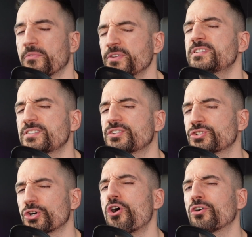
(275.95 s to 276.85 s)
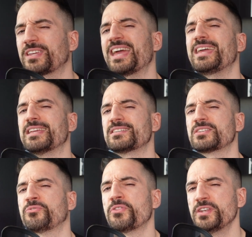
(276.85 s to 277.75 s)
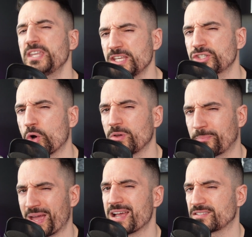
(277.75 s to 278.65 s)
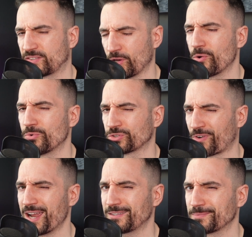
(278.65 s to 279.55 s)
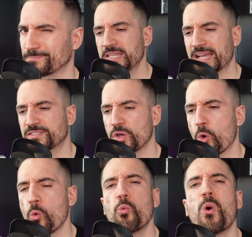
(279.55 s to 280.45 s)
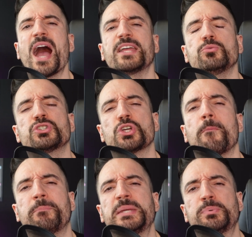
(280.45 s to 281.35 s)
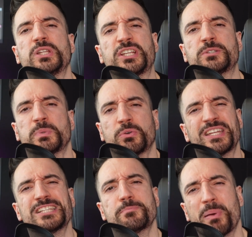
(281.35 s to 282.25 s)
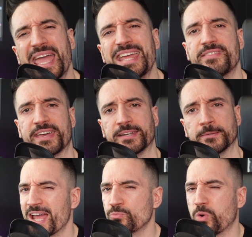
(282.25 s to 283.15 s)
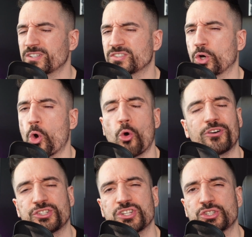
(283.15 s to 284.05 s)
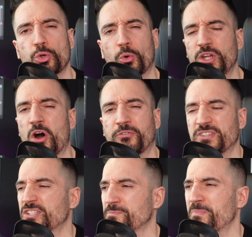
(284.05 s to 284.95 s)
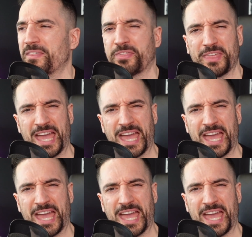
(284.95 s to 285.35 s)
Now, this is a strong case for the knees going past the toes, right? Yet, why do some people experience pain then? And what's the origin story of this myth